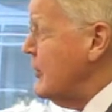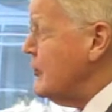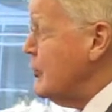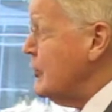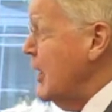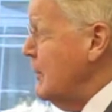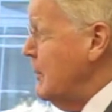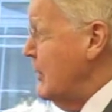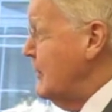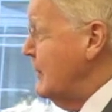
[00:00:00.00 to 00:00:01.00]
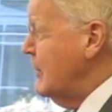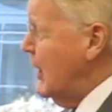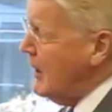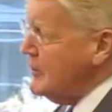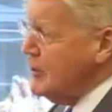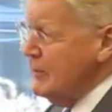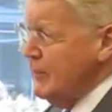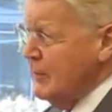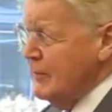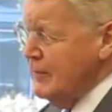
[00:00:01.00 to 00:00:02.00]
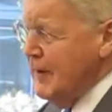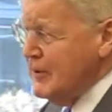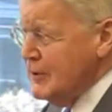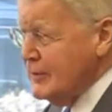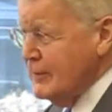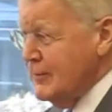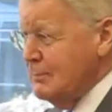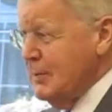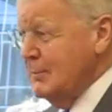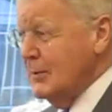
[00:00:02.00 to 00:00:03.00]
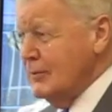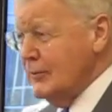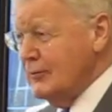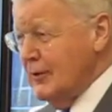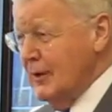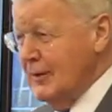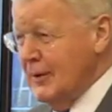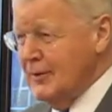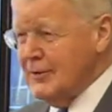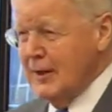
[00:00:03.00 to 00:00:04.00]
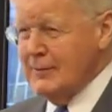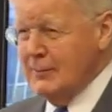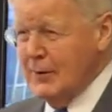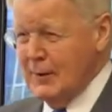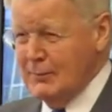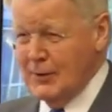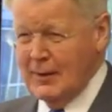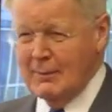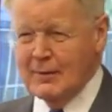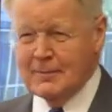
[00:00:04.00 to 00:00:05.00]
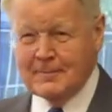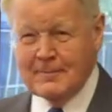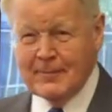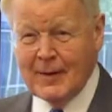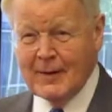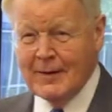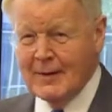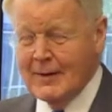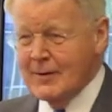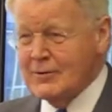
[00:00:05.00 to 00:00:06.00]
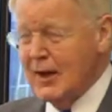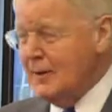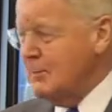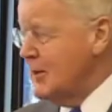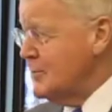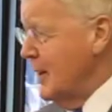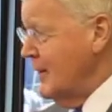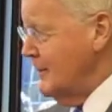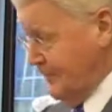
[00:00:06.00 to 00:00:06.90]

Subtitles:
the sustainability. But I can see from the faces of some people you don't really understand what I'm talking about. So let me explain.